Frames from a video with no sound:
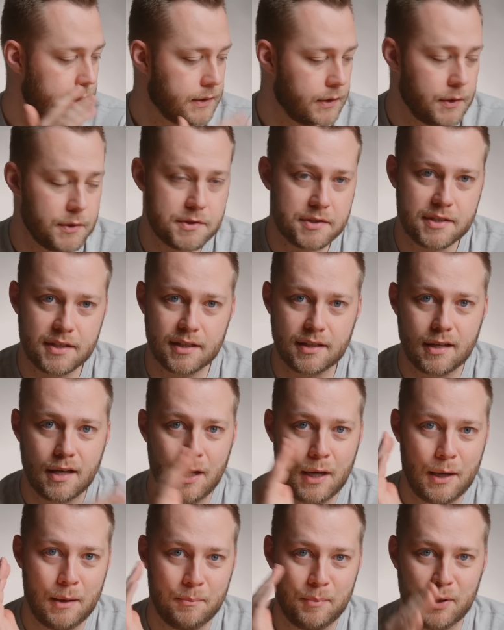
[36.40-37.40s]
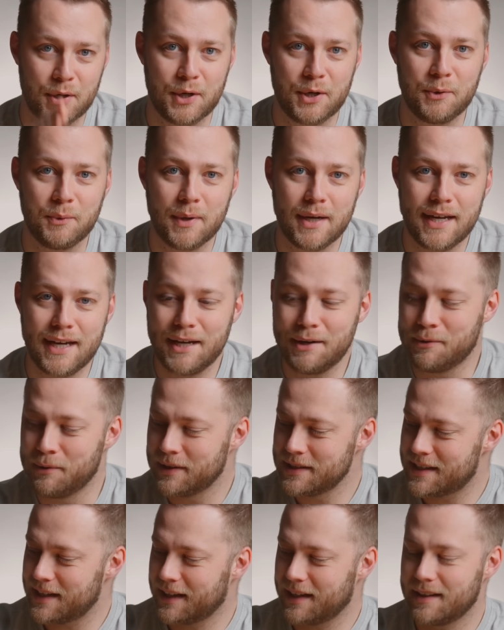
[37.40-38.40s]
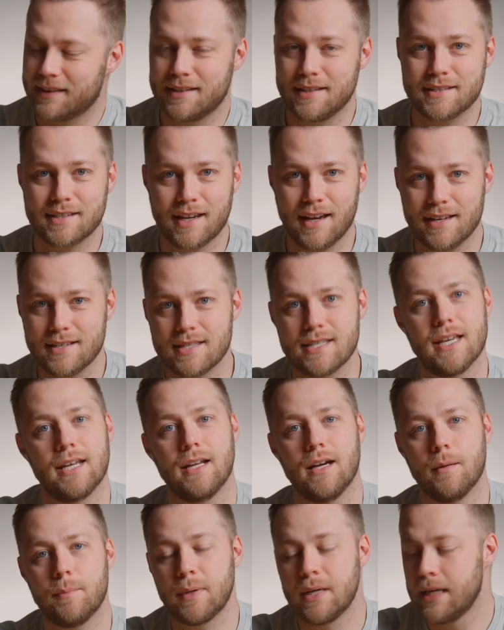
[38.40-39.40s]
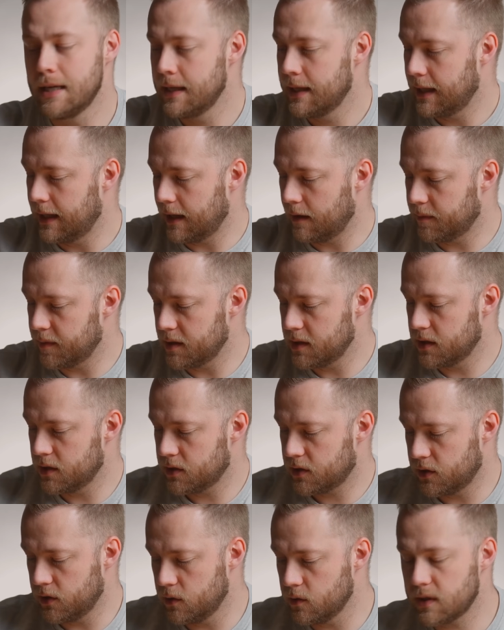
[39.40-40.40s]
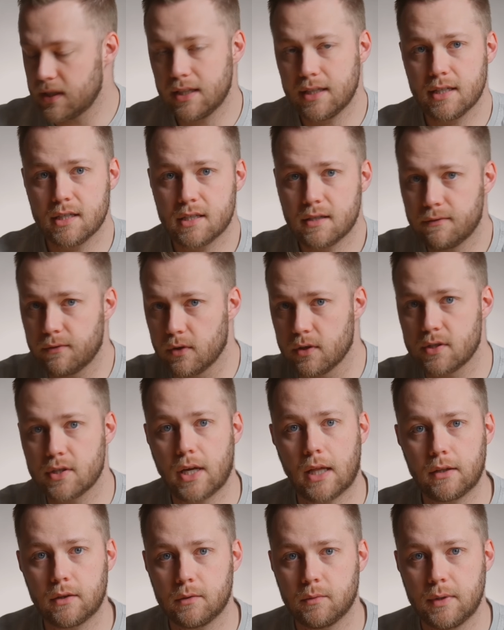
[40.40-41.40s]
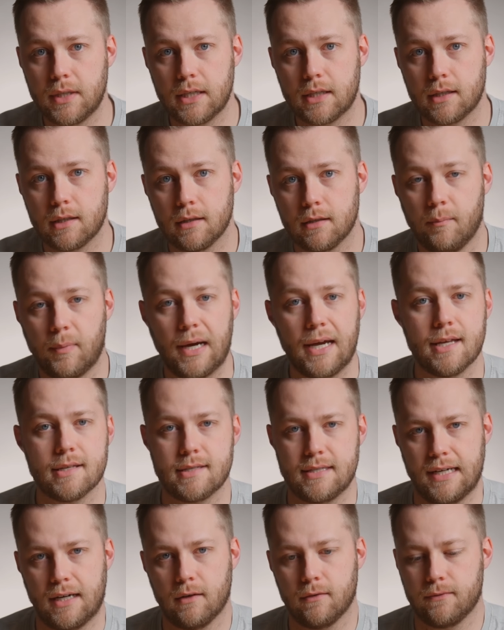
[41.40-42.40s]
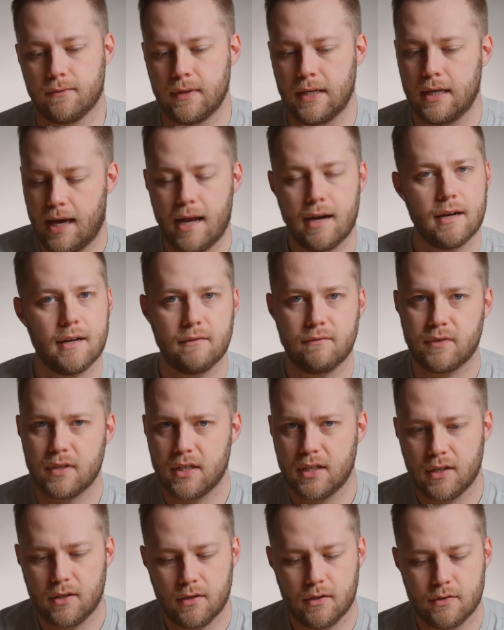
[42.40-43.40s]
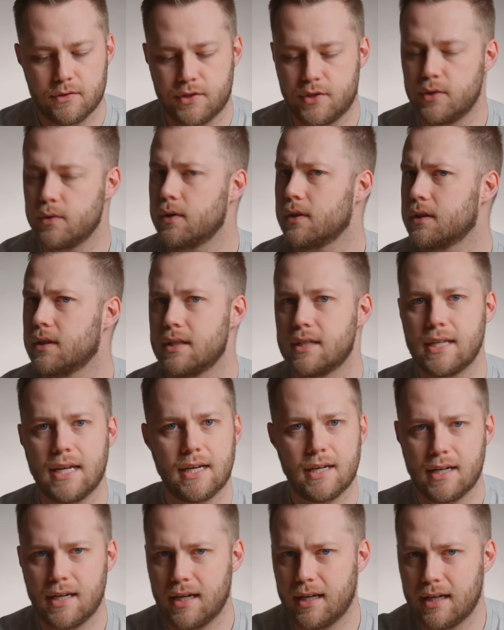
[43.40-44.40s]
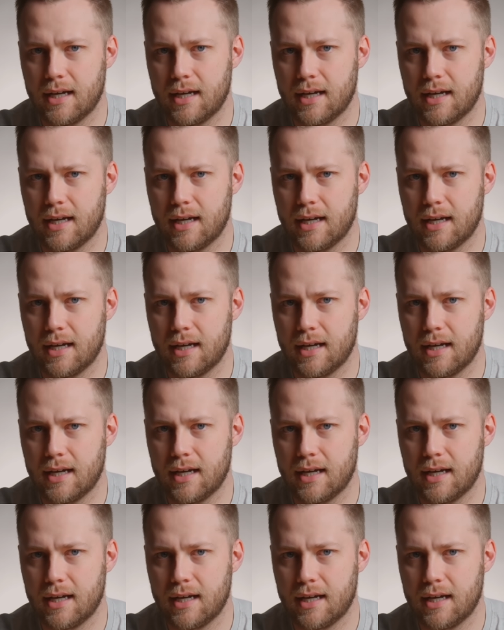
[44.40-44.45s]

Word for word: closed it, put it away once I got this guy set up, and I've been just using this for a solid week by itself, editing videos, doing the day-to-day